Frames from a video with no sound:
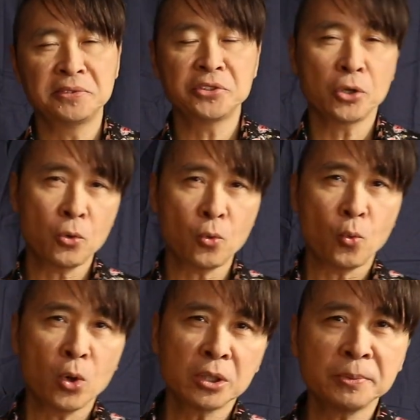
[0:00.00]
So
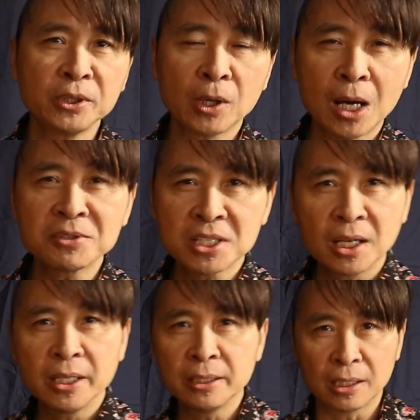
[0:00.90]
what do we do
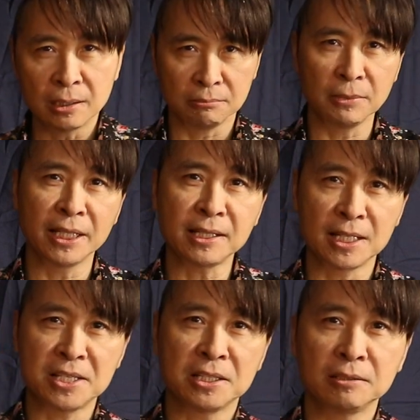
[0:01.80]
outside? Like I
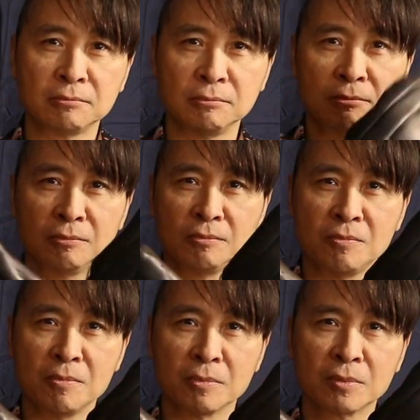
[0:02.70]
said,
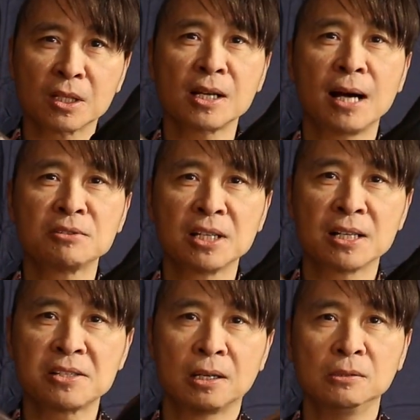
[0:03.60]
the cow
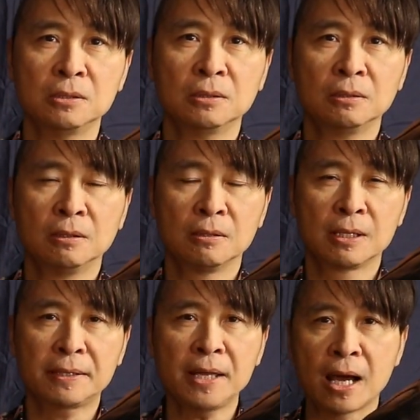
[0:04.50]
chasa,
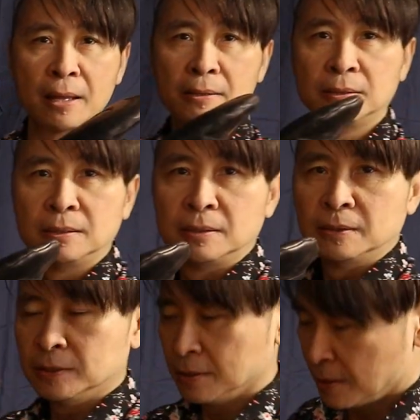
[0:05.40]
like that.
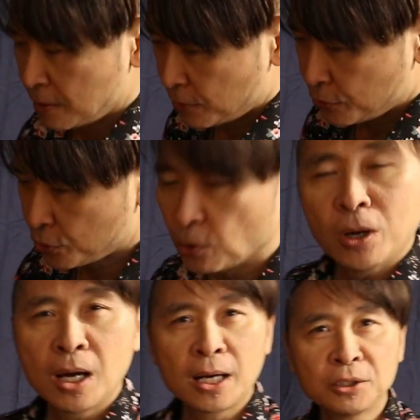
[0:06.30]
So
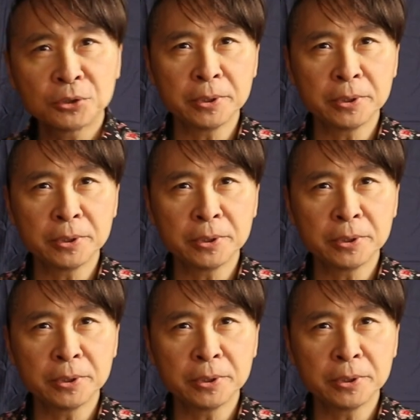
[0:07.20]
how do